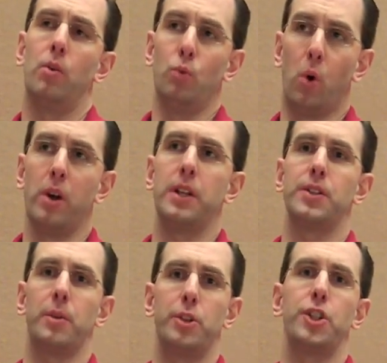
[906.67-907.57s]
one
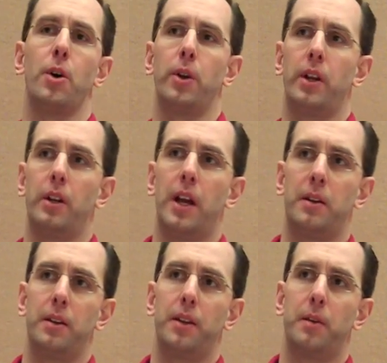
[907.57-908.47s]
is that we showed it
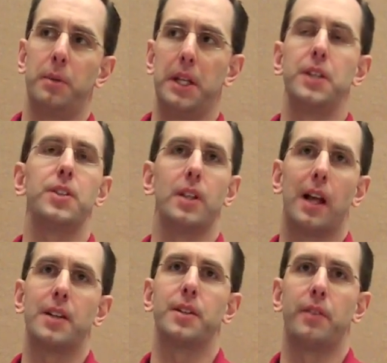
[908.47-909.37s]
at the PDC
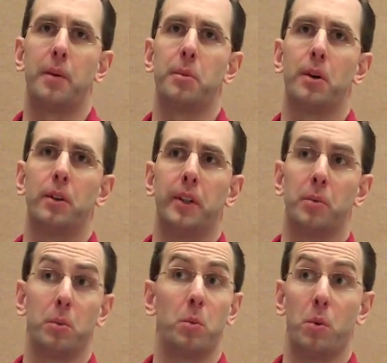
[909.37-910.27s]
last November, and that
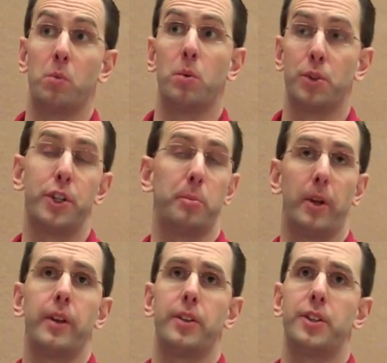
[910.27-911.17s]
we'll ship
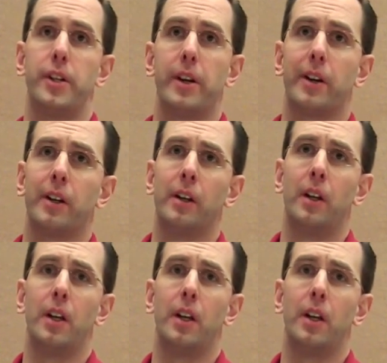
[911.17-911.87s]
later this year,